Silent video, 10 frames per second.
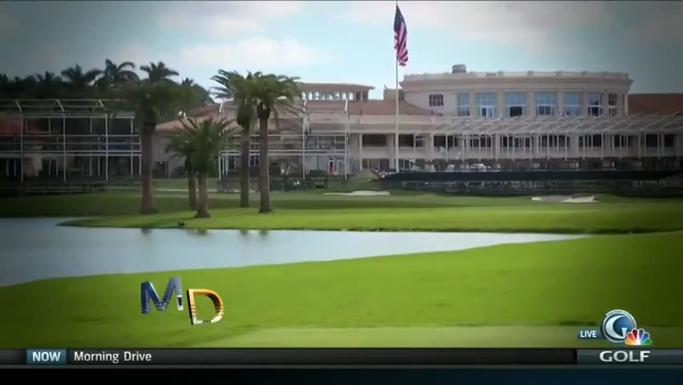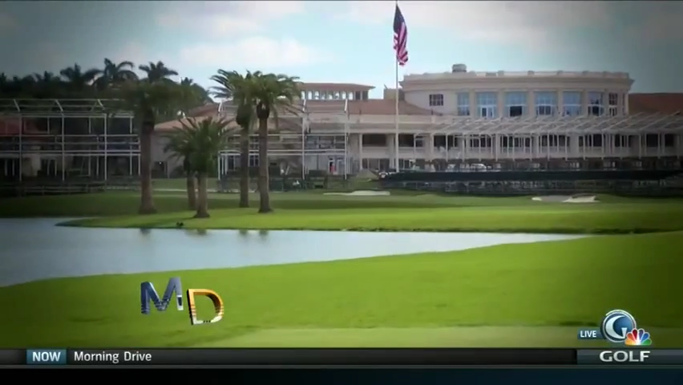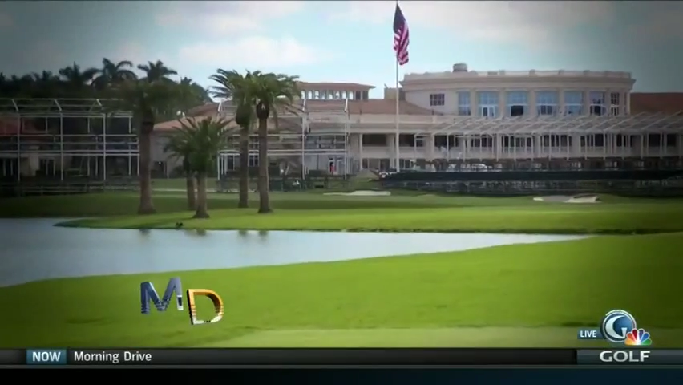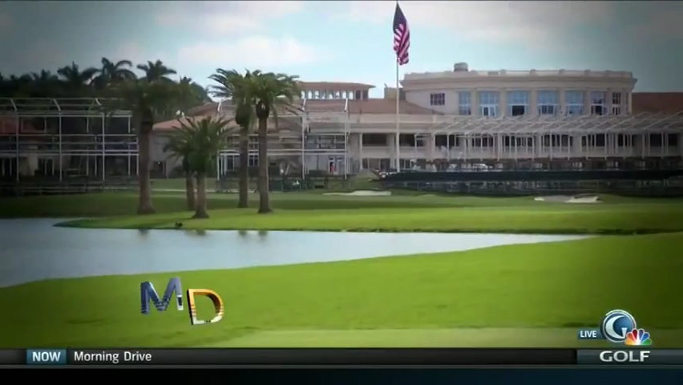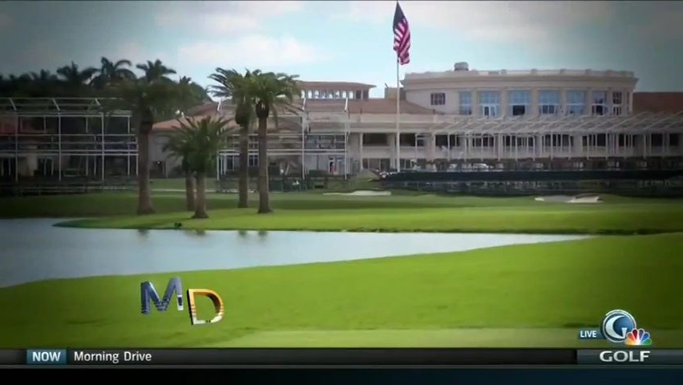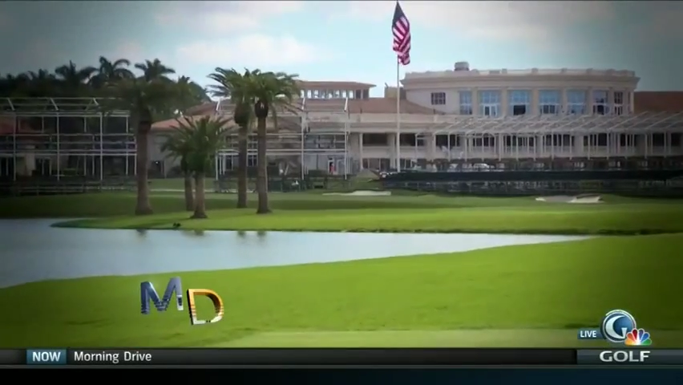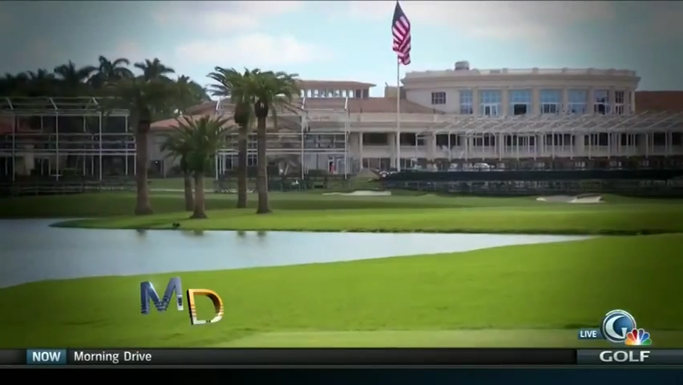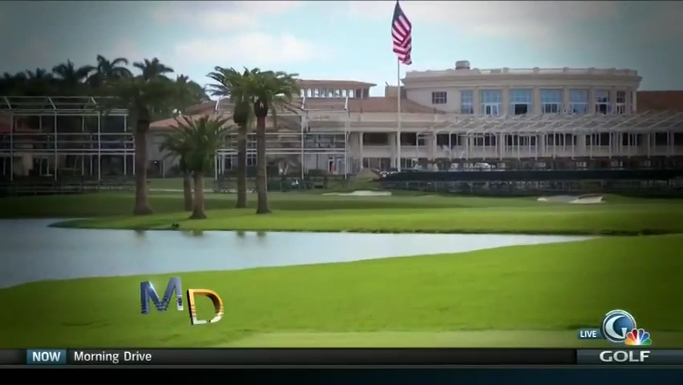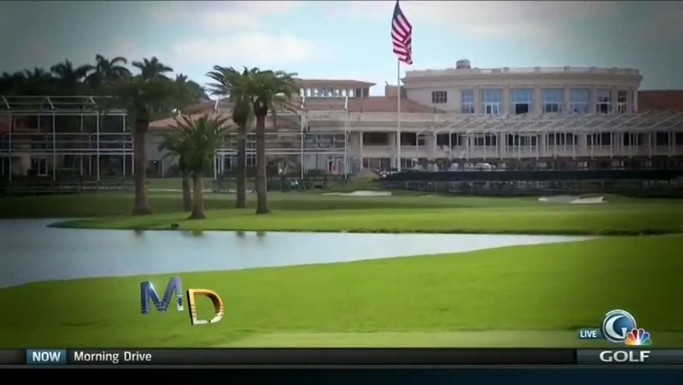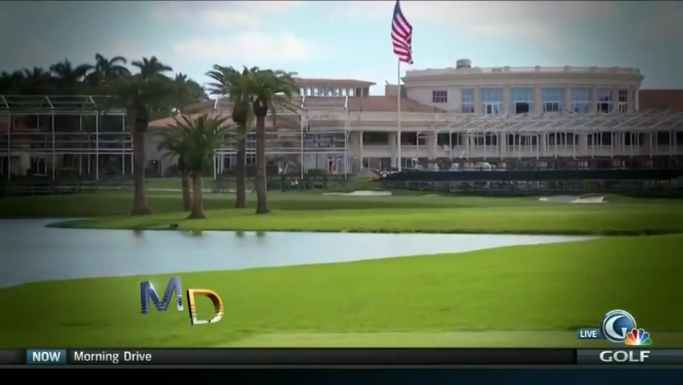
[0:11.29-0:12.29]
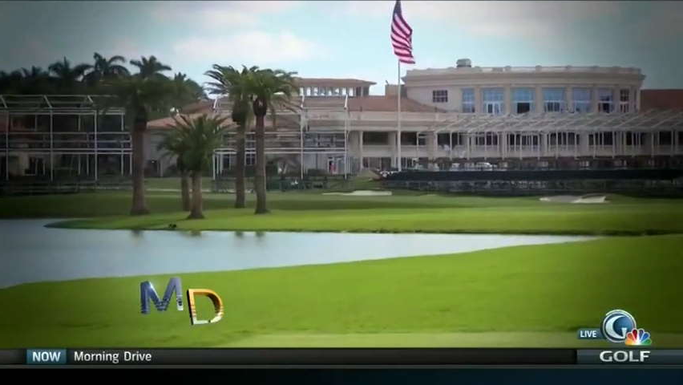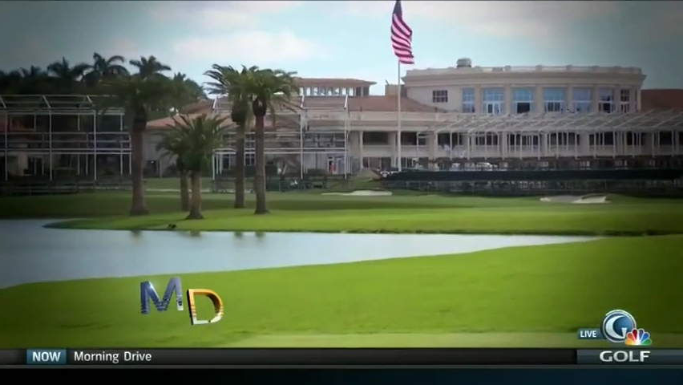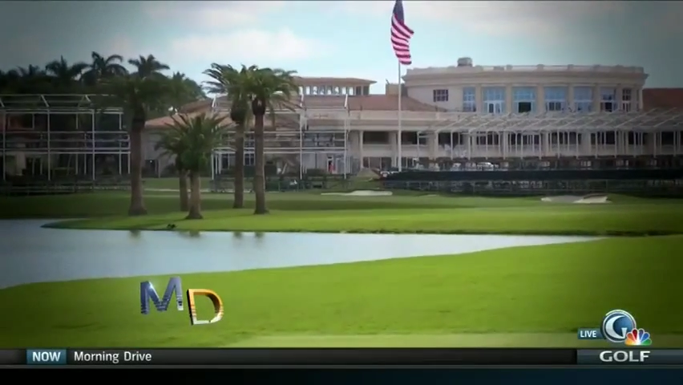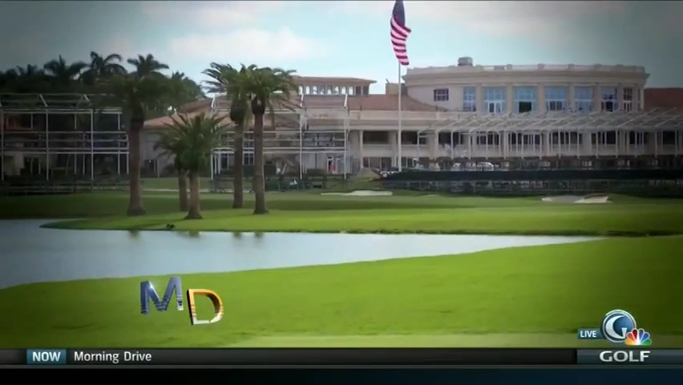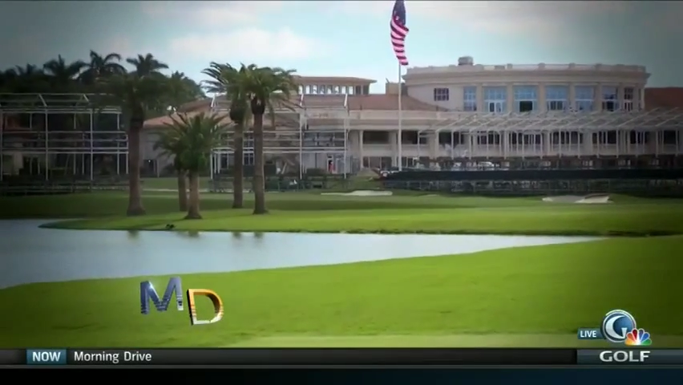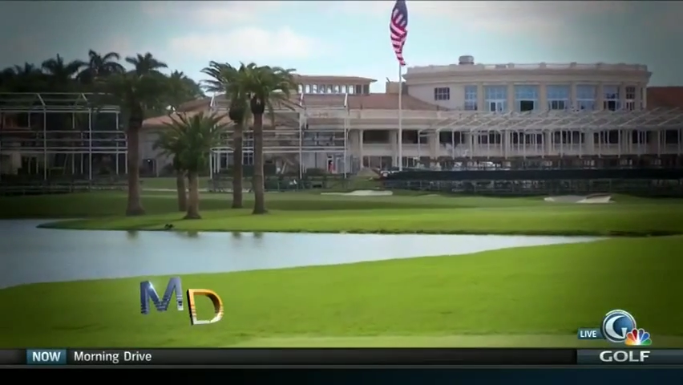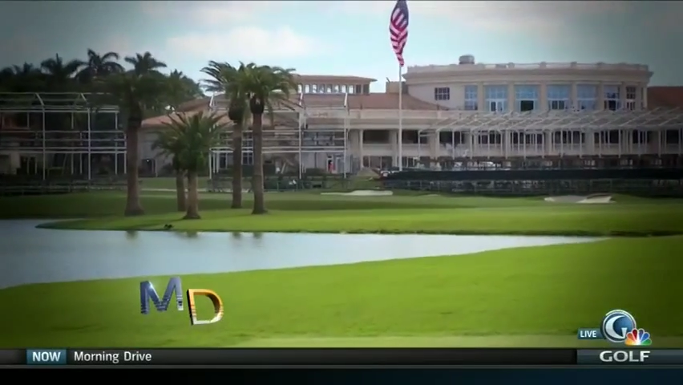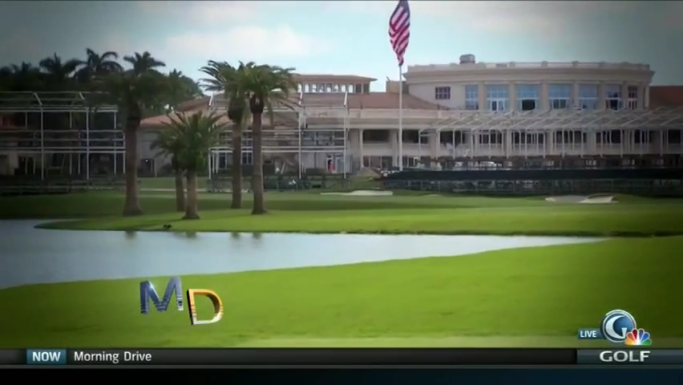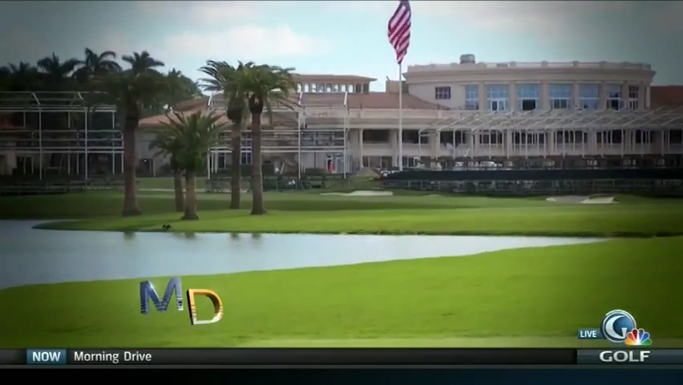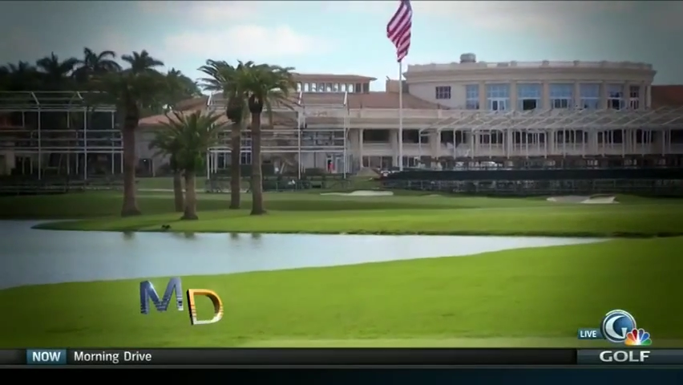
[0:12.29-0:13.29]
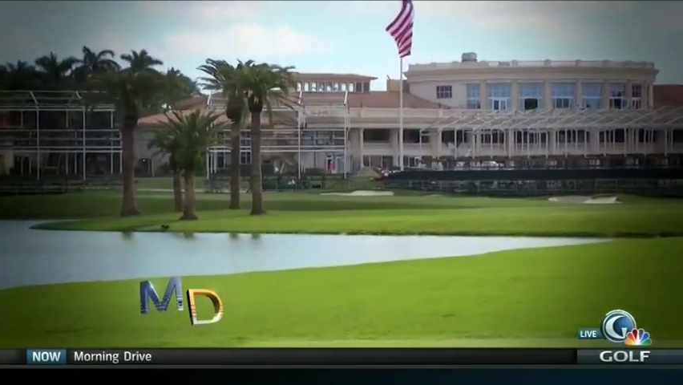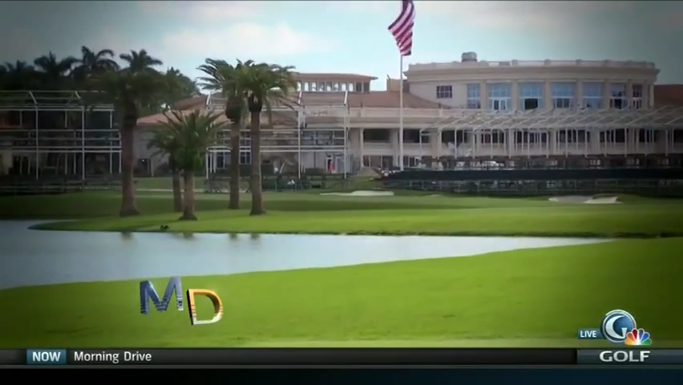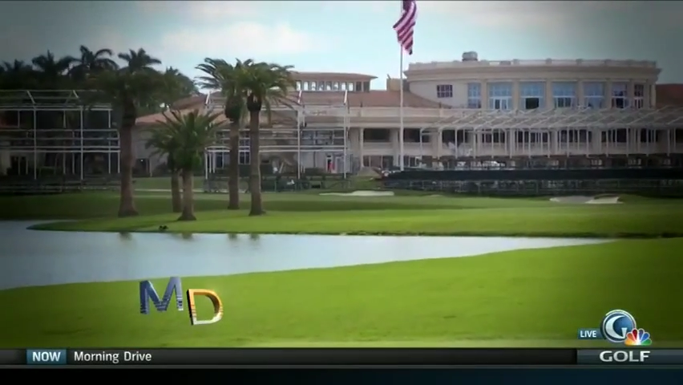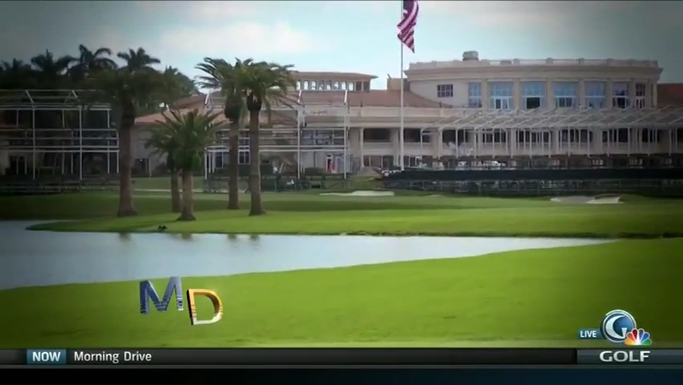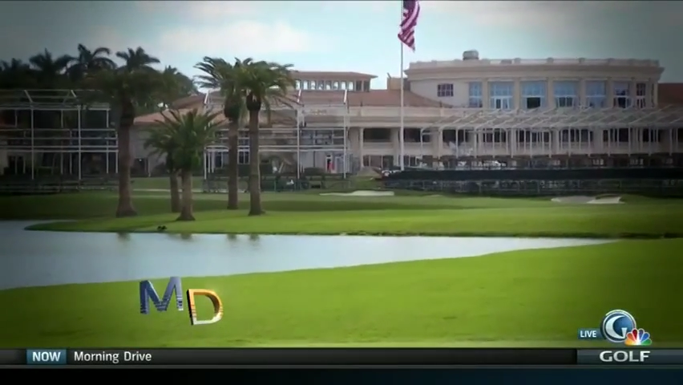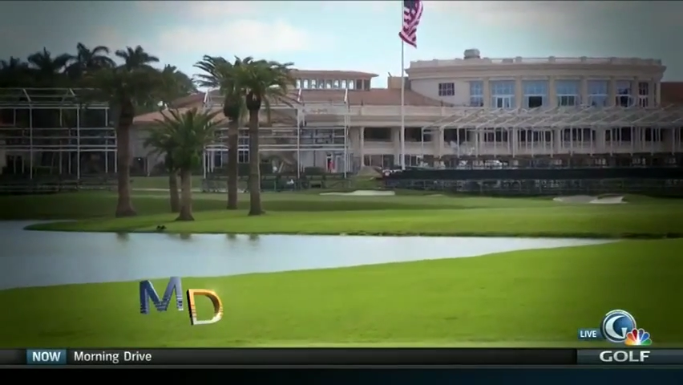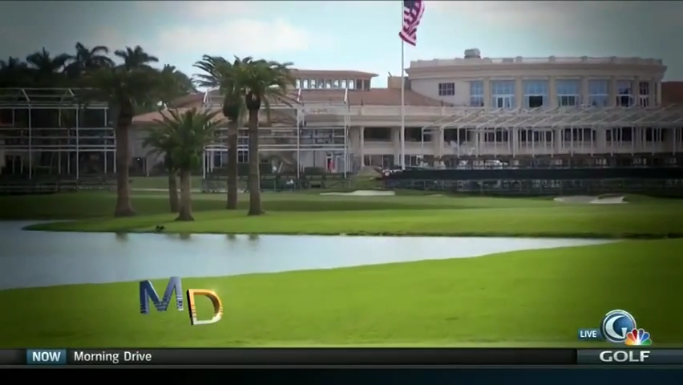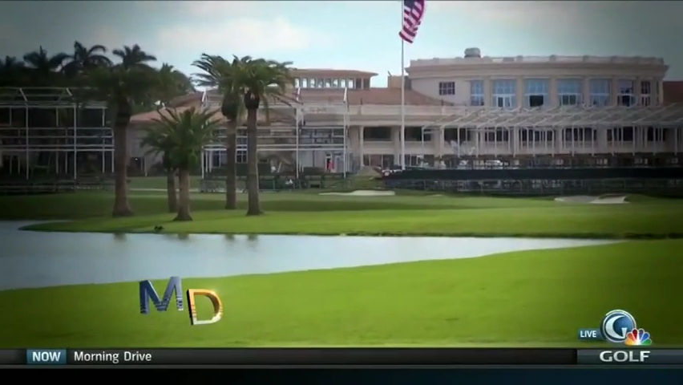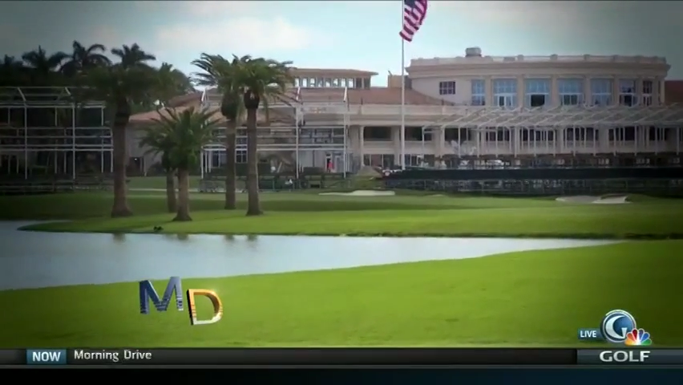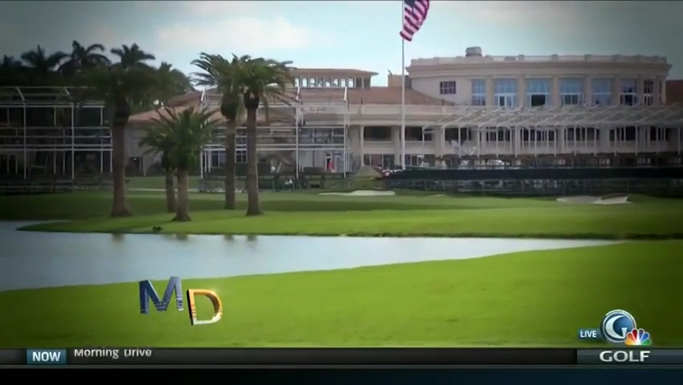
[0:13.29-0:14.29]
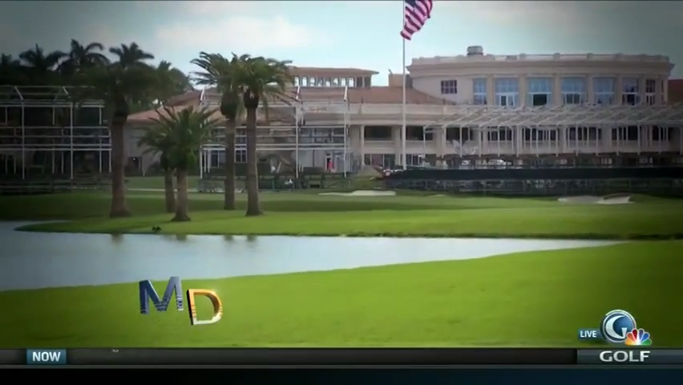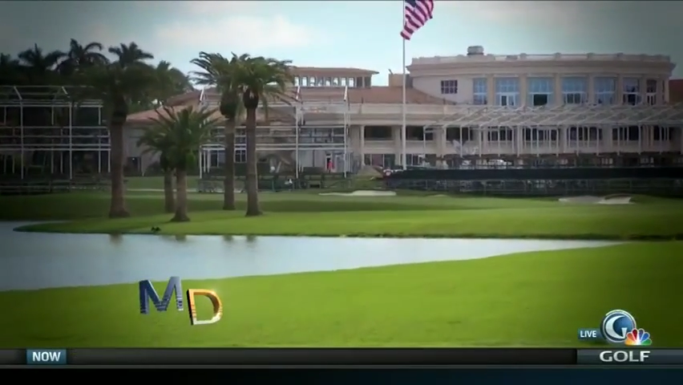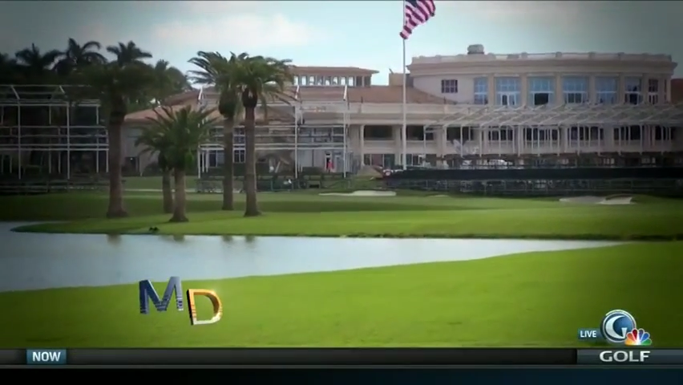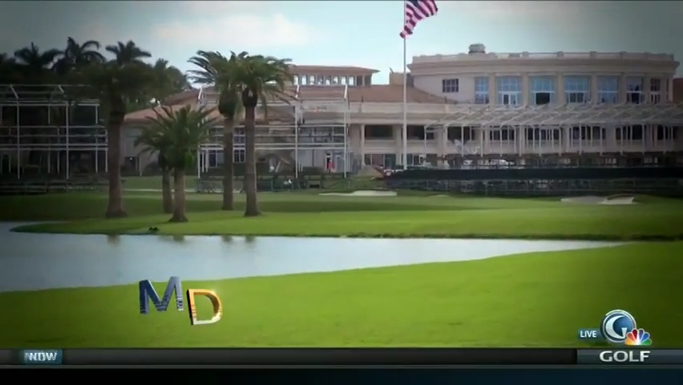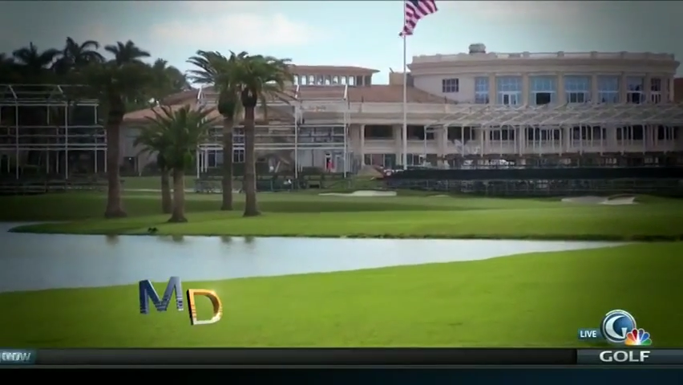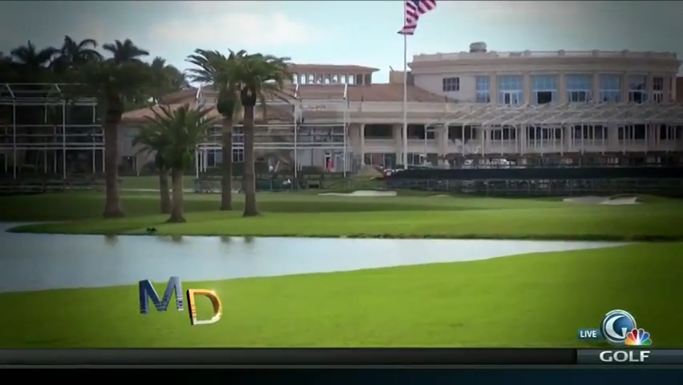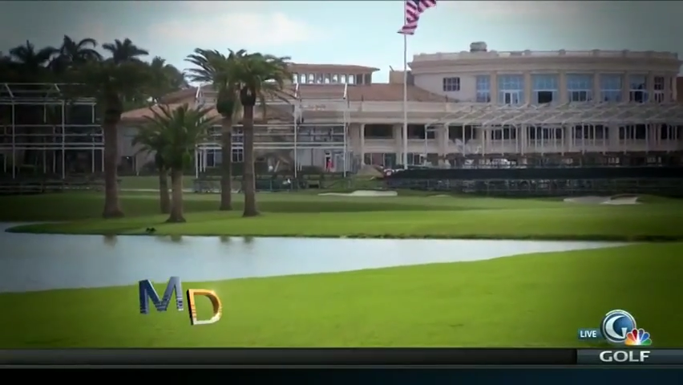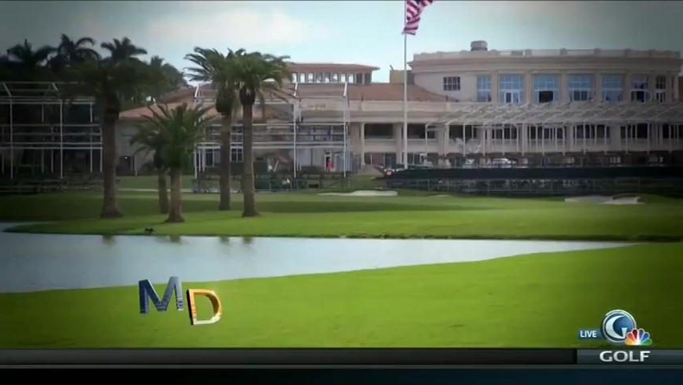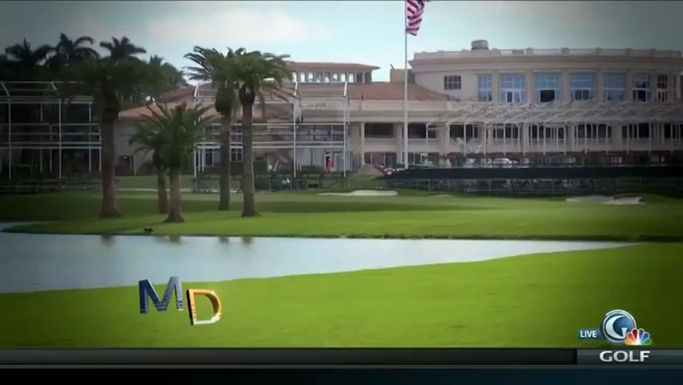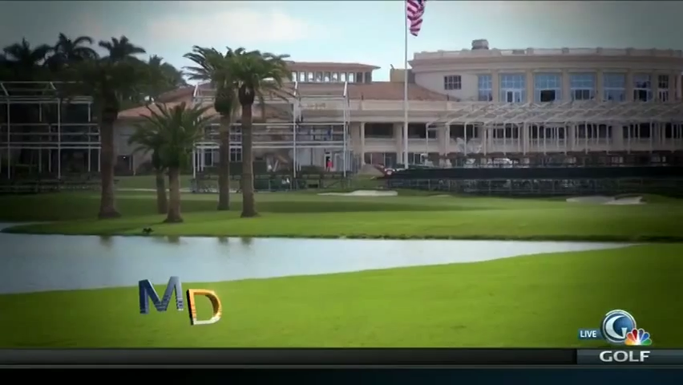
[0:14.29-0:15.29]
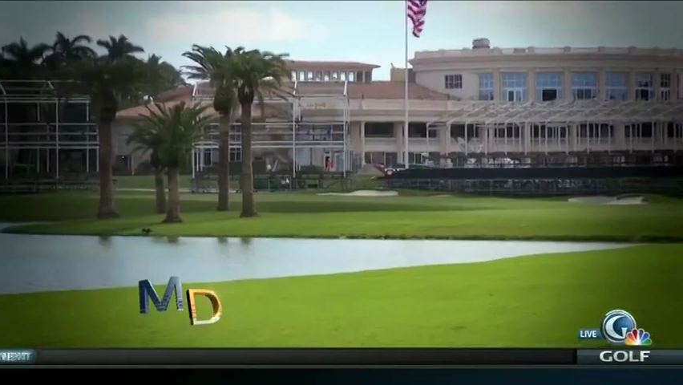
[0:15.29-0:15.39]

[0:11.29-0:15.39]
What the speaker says: Nobody's mouth can be seen.